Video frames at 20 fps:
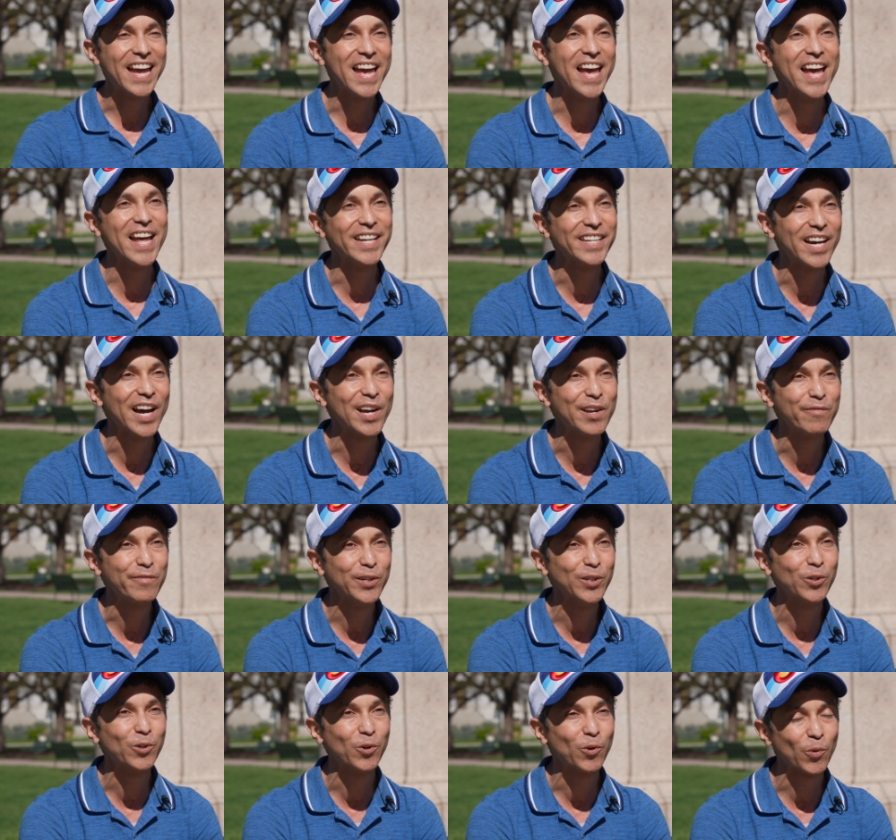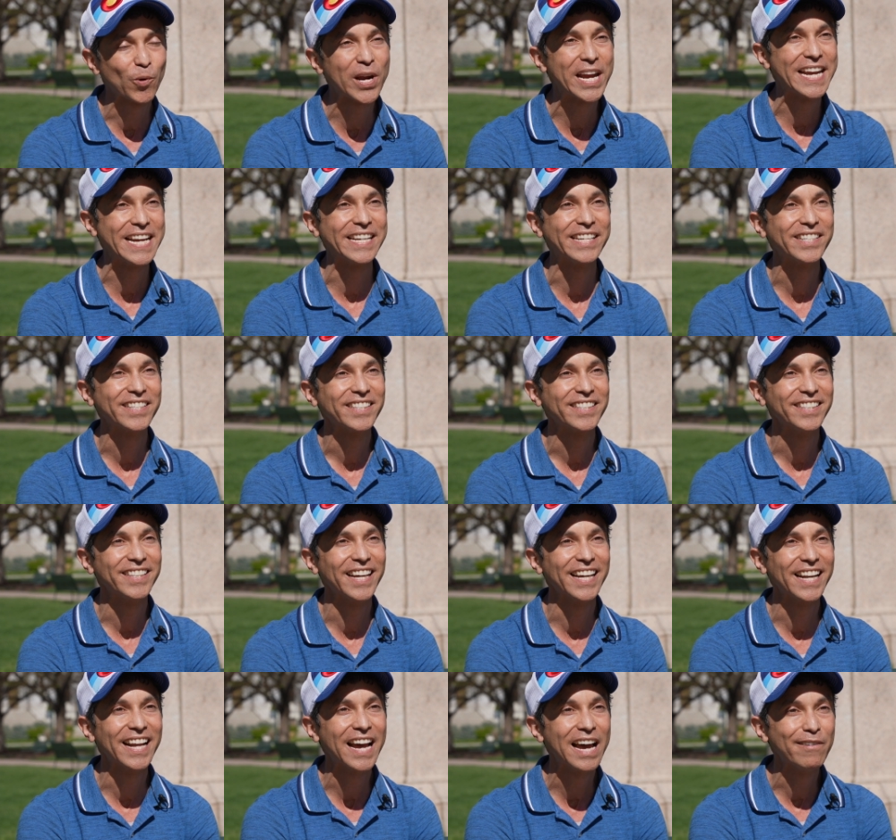And I feel great
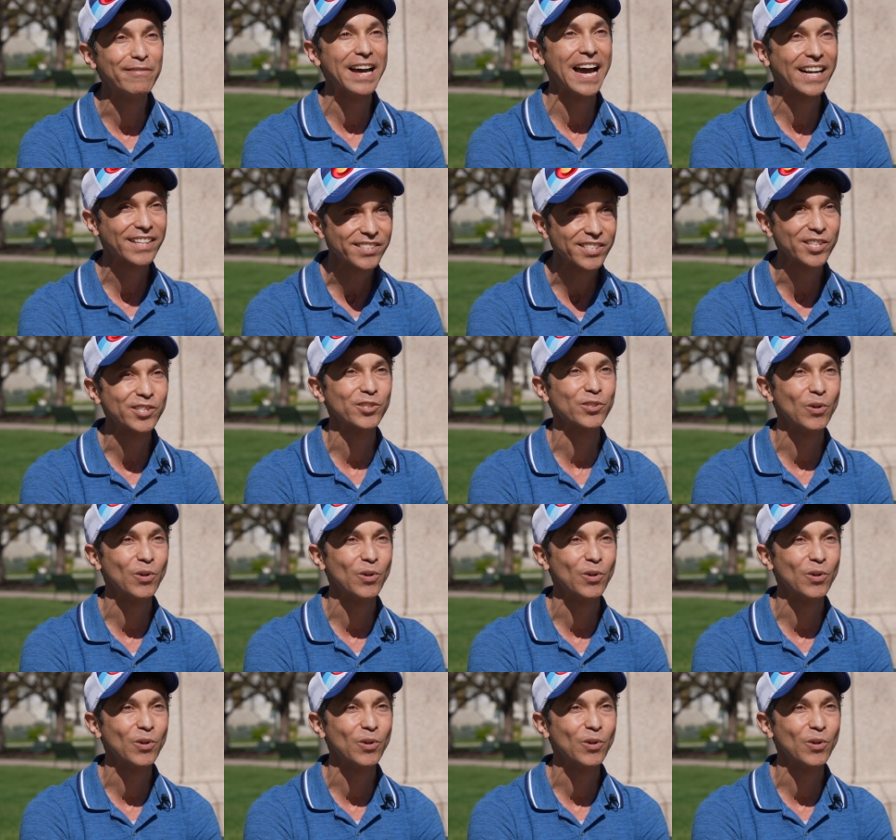that I have access